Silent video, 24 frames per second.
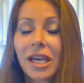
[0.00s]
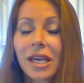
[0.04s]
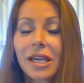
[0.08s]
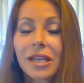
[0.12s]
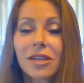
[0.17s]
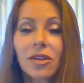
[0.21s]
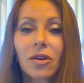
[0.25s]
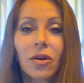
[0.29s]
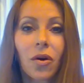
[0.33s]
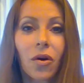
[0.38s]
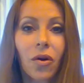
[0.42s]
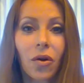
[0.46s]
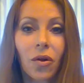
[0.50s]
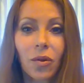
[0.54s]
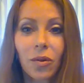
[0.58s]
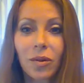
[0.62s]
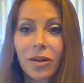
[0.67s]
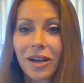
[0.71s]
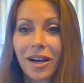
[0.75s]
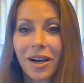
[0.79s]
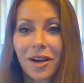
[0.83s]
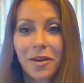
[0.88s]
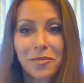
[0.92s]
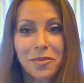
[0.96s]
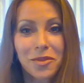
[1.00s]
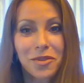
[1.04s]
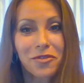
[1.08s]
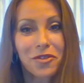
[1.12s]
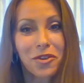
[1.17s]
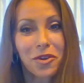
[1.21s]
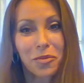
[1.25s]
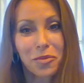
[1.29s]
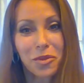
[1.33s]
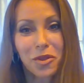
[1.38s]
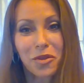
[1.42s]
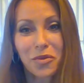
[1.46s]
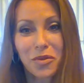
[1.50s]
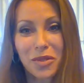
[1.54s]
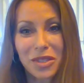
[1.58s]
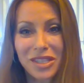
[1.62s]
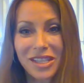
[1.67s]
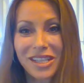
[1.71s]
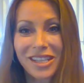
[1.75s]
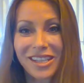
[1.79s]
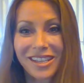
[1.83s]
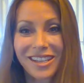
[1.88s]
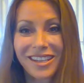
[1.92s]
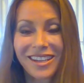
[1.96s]
It all comes from the
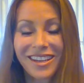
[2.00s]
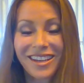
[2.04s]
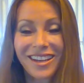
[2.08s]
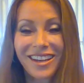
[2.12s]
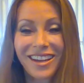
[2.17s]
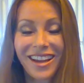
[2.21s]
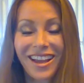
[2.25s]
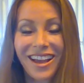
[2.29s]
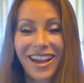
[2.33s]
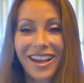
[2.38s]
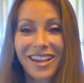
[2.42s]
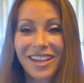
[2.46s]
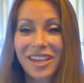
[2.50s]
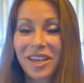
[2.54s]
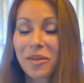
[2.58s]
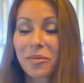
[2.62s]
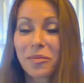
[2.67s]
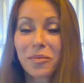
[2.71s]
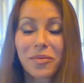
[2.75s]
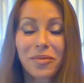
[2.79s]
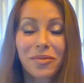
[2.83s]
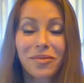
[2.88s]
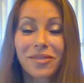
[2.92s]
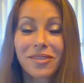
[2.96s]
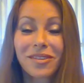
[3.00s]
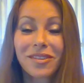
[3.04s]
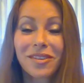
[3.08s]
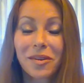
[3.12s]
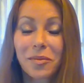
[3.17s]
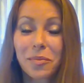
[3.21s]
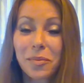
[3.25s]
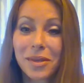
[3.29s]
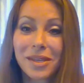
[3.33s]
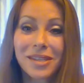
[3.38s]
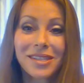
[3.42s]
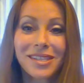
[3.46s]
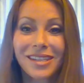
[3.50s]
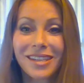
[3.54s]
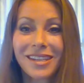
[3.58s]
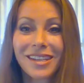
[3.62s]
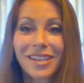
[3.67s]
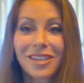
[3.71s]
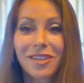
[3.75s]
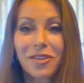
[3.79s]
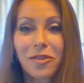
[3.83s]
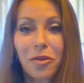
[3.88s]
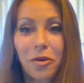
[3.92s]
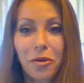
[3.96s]
within. I keep repeating
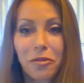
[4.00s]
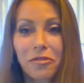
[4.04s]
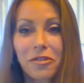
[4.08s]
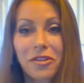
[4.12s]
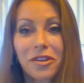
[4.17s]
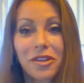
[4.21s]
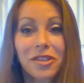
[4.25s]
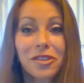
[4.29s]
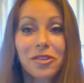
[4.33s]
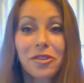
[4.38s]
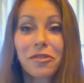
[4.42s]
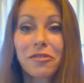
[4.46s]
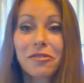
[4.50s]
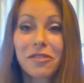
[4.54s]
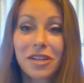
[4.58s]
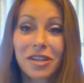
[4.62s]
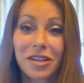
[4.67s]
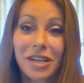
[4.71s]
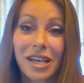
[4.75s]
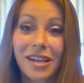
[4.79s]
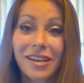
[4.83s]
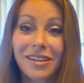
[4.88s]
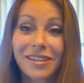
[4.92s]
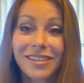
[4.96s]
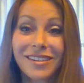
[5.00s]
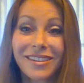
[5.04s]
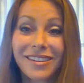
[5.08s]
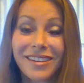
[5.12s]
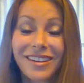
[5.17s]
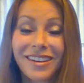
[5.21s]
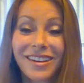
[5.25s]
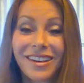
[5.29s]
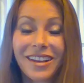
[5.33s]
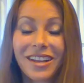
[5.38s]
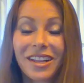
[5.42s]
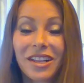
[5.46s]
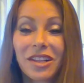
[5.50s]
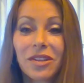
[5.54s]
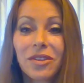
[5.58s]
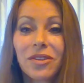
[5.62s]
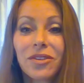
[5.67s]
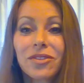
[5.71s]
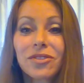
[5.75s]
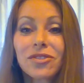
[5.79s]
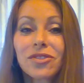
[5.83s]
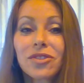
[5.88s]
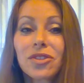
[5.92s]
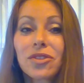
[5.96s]
it over and over again.
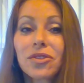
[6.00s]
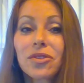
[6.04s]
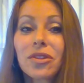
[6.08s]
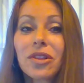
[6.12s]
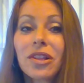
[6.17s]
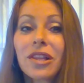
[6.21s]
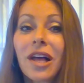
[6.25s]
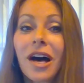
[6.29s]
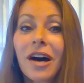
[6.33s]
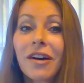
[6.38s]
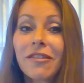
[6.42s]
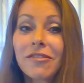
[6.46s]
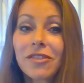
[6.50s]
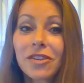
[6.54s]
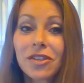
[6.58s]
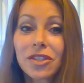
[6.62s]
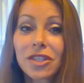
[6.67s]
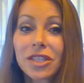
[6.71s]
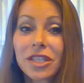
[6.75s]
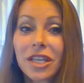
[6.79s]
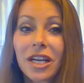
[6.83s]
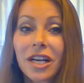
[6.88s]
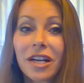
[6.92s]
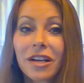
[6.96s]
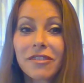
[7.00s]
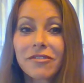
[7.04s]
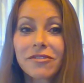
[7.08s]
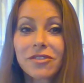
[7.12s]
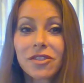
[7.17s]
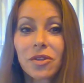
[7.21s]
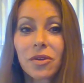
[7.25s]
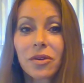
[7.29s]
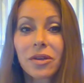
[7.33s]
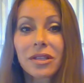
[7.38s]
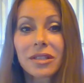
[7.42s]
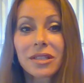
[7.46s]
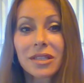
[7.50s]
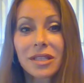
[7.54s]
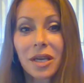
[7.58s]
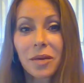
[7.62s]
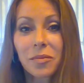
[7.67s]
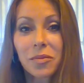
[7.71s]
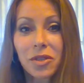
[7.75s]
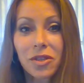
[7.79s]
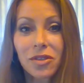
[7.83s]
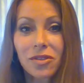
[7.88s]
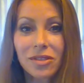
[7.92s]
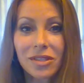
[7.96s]
Learn to love yourself, to
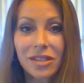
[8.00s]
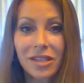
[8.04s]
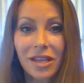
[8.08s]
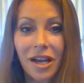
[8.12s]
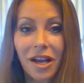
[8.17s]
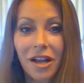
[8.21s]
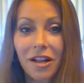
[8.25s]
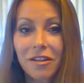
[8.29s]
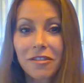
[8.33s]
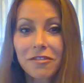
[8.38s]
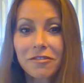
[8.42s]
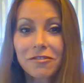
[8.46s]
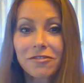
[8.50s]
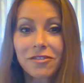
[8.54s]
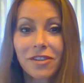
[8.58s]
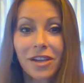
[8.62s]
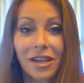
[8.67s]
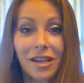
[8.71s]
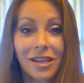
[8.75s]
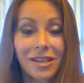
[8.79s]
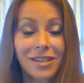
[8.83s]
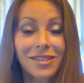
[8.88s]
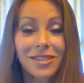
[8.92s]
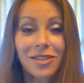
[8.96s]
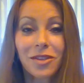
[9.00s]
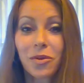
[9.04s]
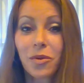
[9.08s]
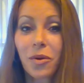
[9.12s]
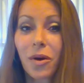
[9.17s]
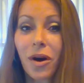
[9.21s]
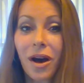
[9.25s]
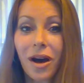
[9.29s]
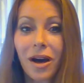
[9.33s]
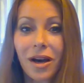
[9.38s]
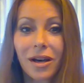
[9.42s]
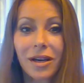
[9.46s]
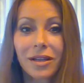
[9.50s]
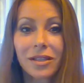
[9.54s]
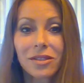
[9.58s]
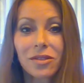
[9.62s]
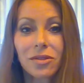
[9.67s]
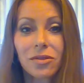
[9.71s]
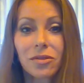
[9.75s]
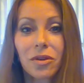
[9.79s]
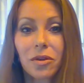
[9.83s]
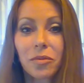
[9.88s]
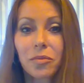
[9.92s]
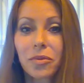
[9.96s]
accept yourself as you are,
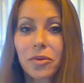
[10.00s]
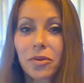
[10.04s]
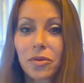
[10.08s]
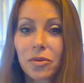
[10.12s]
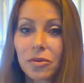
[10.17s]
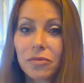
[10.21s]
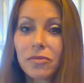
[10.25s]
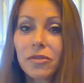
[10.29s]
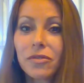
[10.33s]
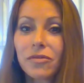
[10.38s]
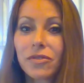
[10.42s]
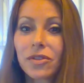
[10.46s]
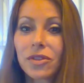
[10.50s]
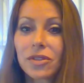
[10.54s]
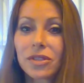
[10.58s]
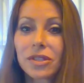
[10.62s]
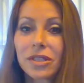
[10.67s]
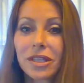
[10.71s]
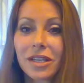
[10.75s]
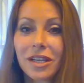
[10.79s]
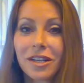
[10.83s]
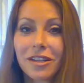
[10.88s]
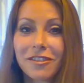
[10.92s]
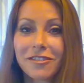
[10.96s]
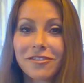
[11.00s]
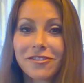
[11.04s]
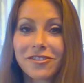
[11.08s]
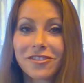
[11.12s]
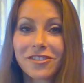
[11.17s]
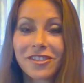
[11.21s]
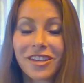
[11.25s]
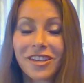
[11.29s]
to approve of yourself.